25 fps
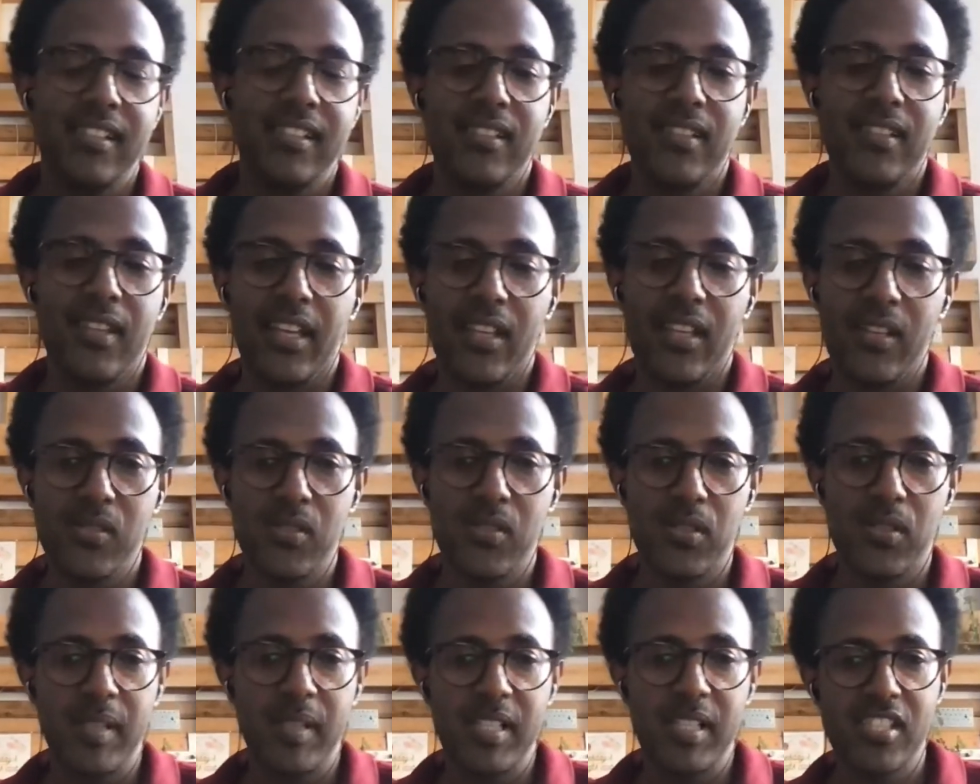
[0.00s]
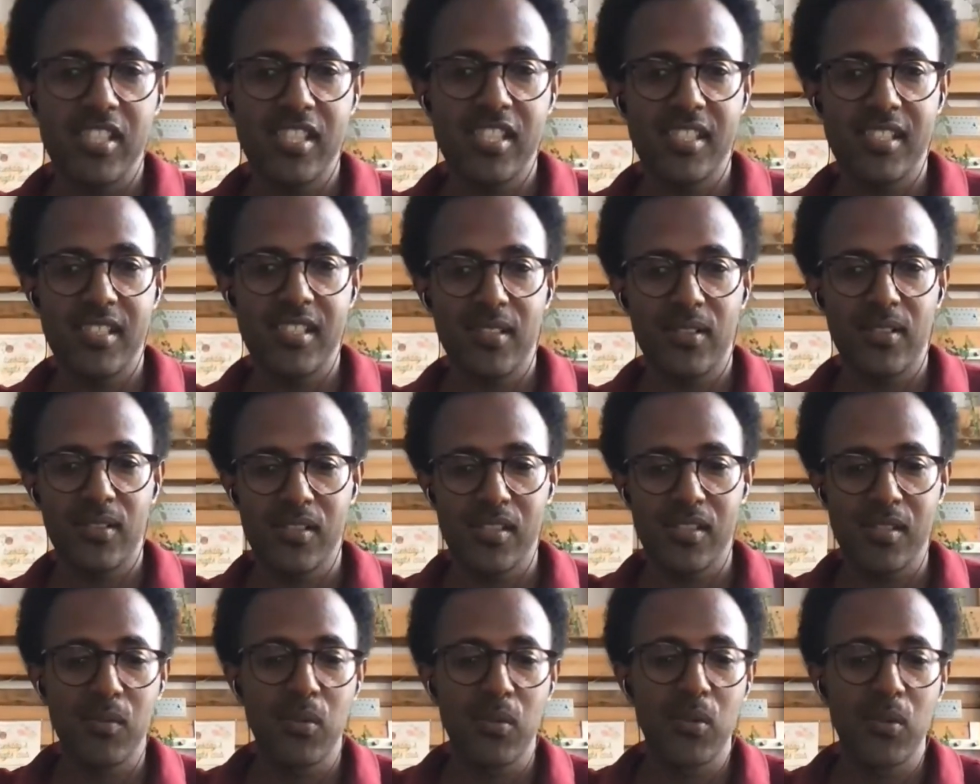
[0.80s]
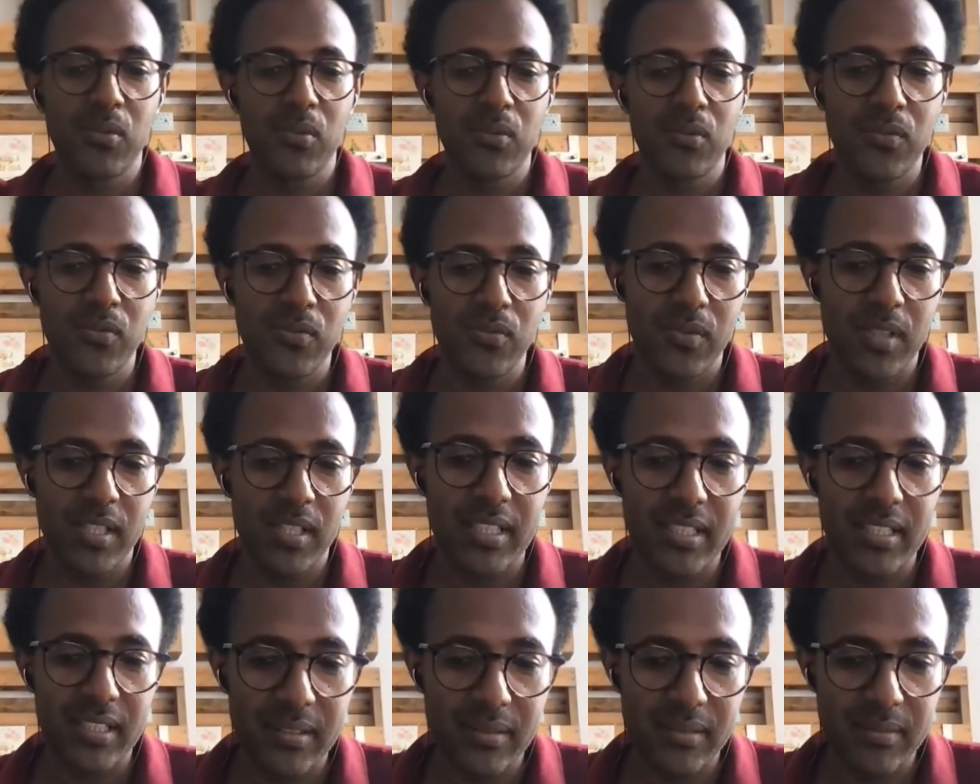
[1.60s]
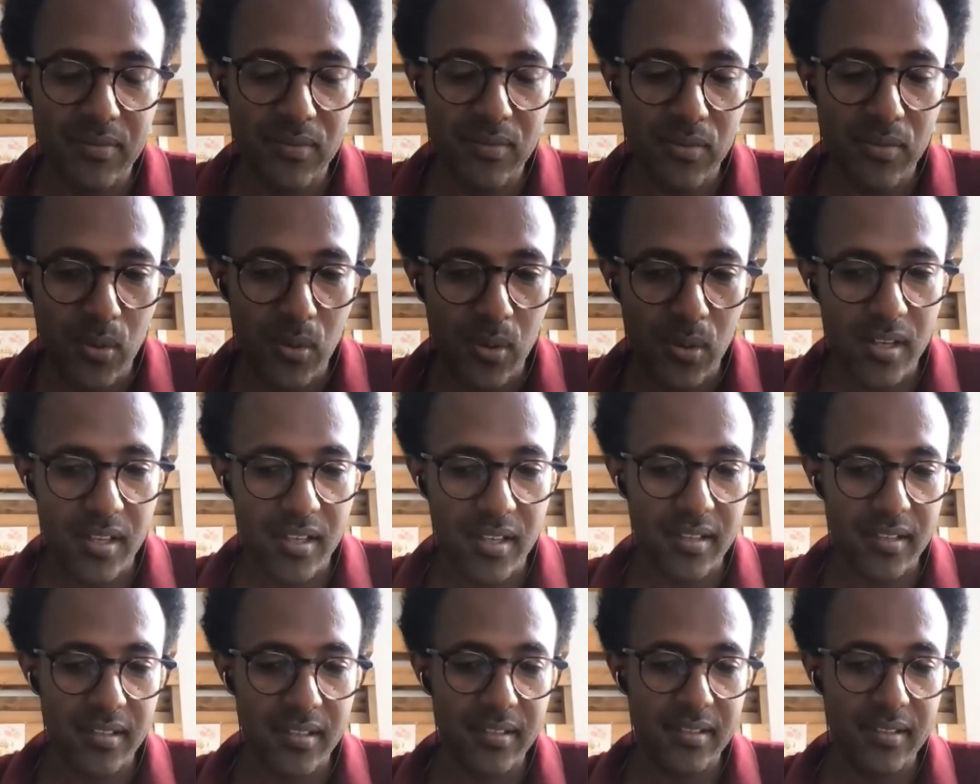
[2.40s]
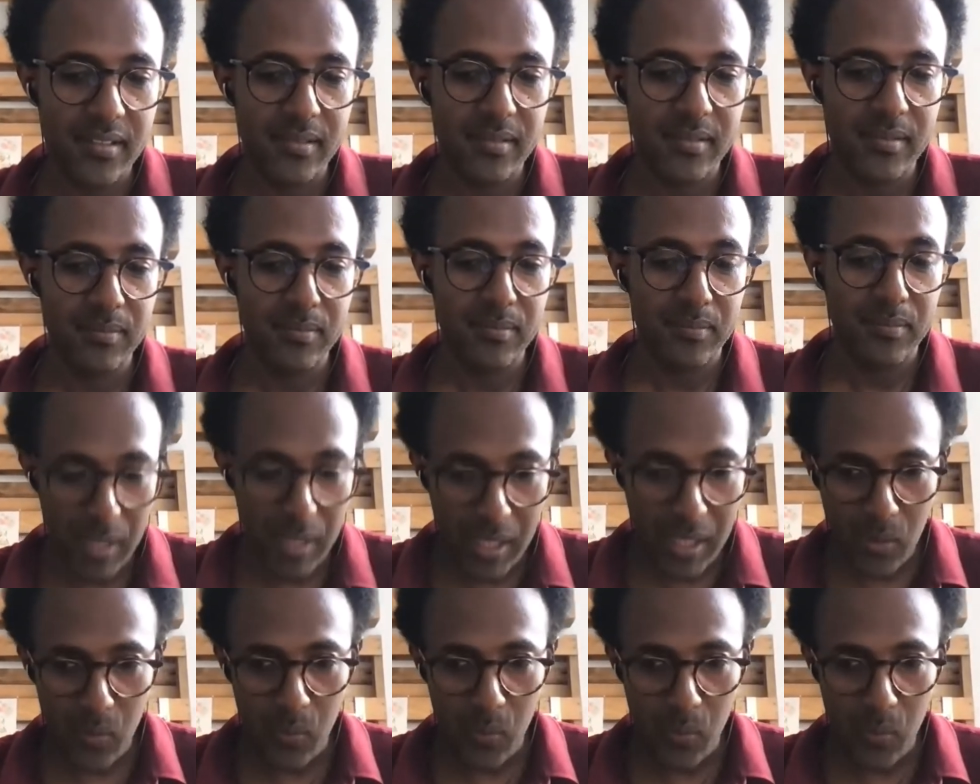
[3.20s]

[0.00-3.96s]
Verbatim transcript: thank you so much, Cosimo, uh, for being